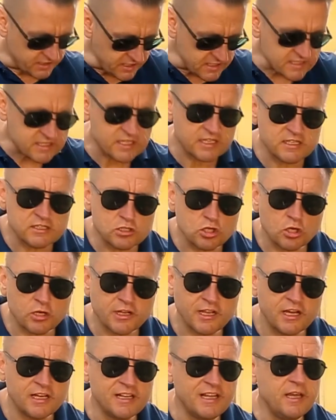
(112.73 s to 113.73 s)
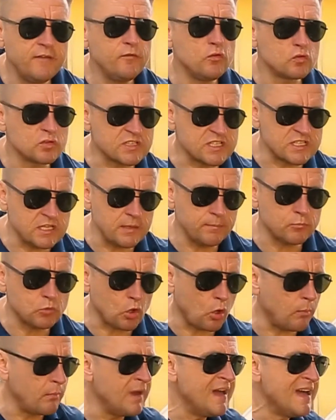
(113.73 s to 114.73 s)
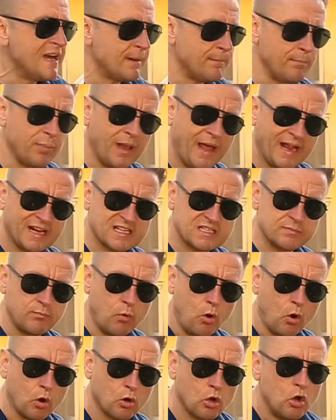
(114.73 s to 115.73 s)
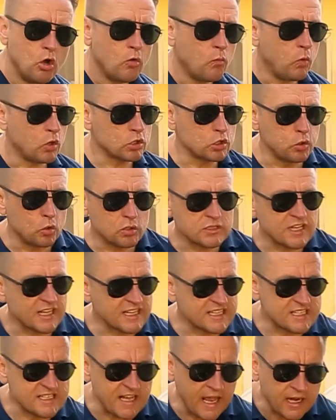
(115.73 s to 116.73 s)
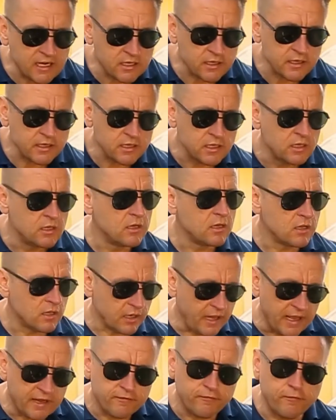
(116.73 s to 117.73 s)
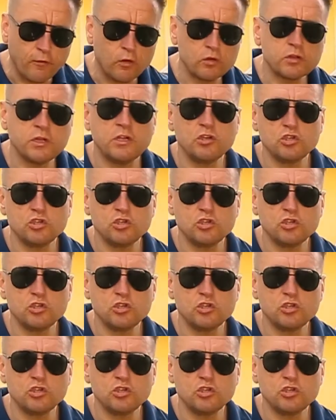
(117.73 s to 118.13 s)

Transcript: this sensor can give you symptom black smoke, what looks exactly like faulty